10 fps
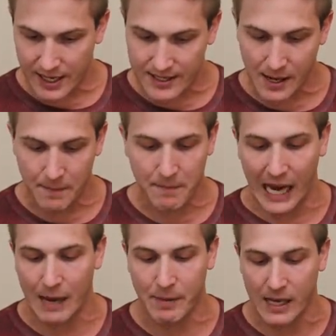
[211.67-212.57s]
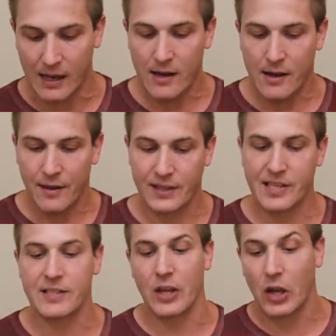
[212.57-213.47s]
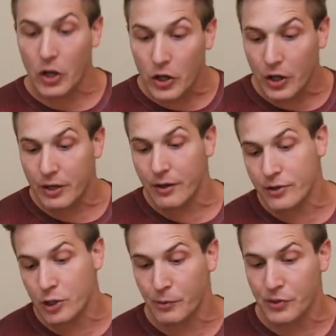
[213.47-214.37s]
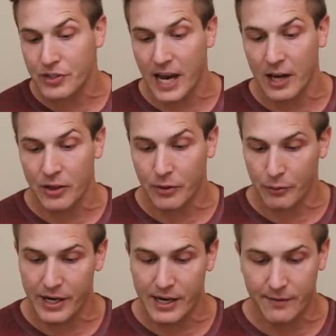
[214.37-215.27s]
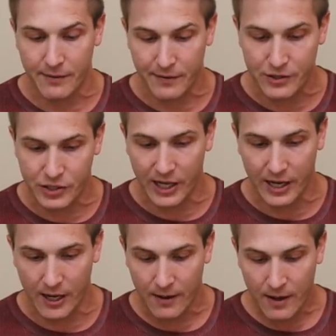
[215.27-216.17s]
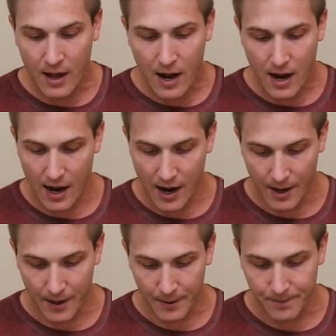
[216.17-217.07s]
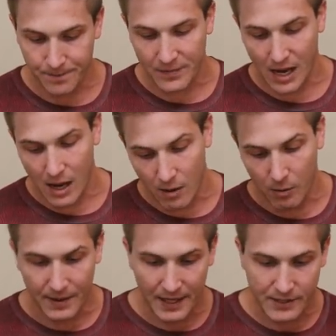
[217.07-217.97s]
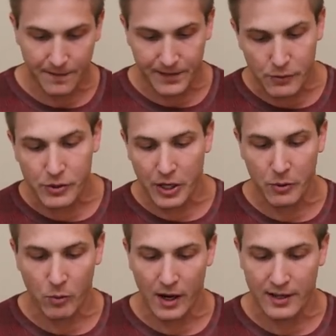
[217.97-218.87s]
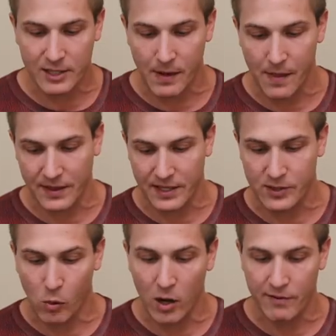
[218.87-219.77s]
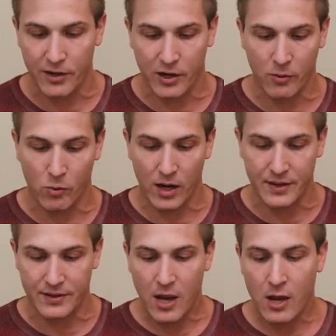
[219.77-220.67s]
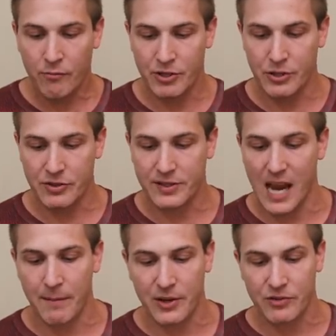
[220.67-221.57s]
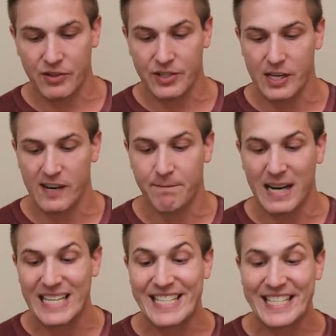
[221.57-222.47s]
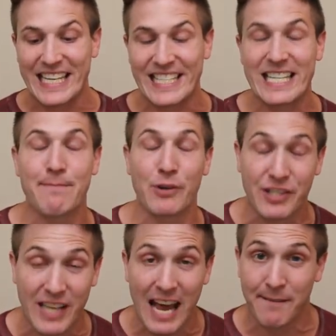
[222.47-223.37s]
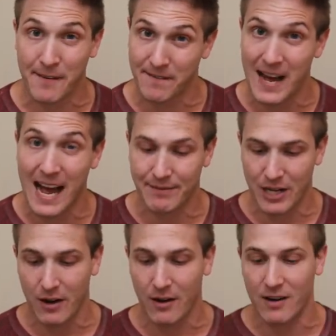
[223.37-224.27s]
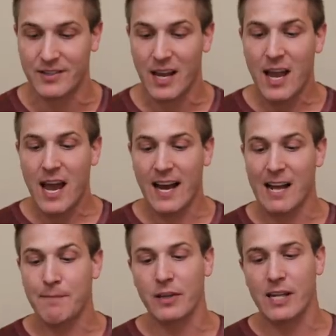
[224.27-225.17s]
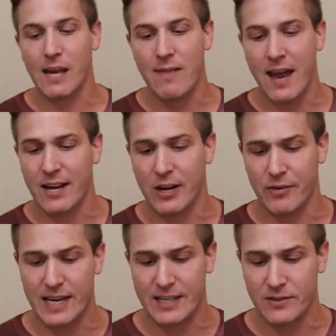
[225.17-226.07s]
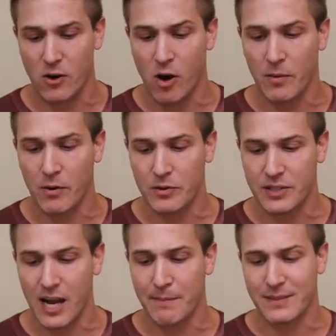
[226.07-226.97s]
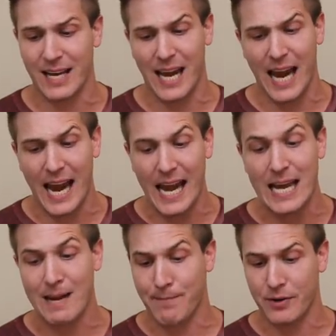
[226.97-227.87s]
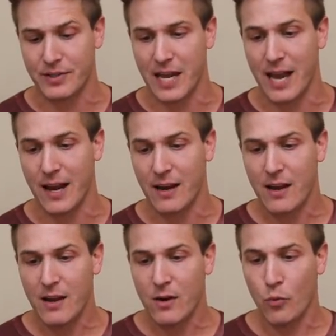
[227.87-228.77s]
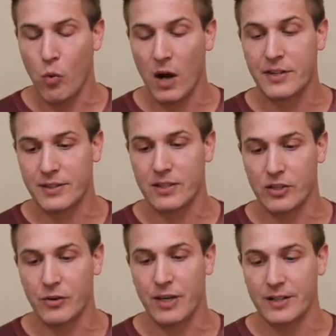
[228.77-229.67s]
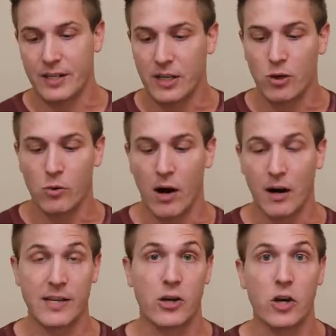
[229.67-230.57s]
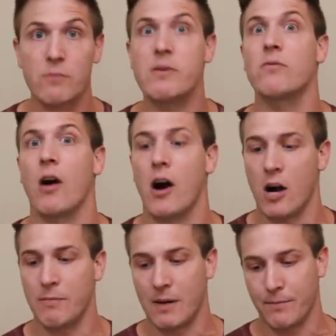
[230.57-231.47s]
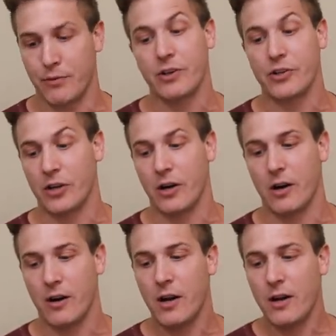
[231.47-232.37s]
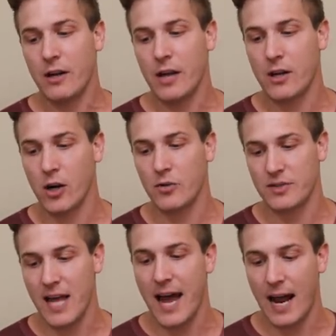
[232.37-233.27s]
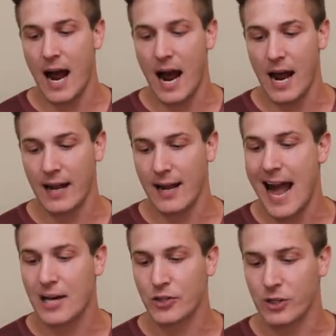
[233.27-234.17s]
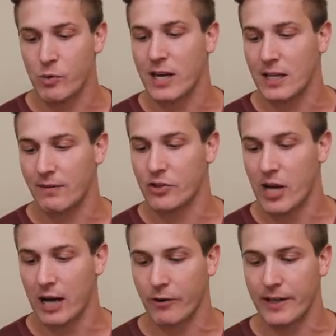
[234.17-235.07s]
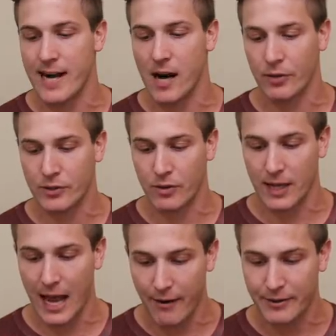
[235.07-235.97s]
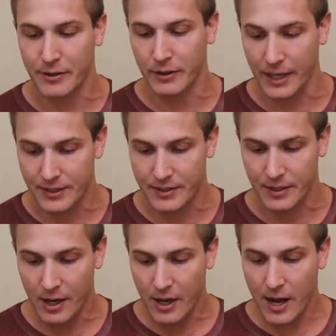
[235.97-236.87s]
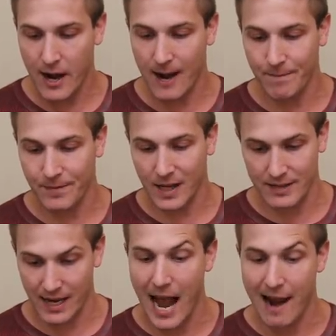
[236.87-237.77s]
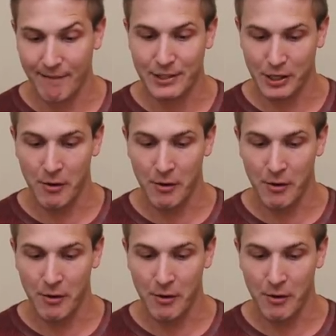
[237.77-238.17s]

is a maybe. This is the good Super Saiyan 3 Vegeta. Um, I mean, there's a few good ones, but this is one of the good ones. Reduced damage received by 60% for 5 turns, and I believe that increase is almost up to 80% once this unit TURs. I could be wrong, but I'm pretty sure it goes that high. Actually, we can even check right now. Let's go to character list, because um, I have this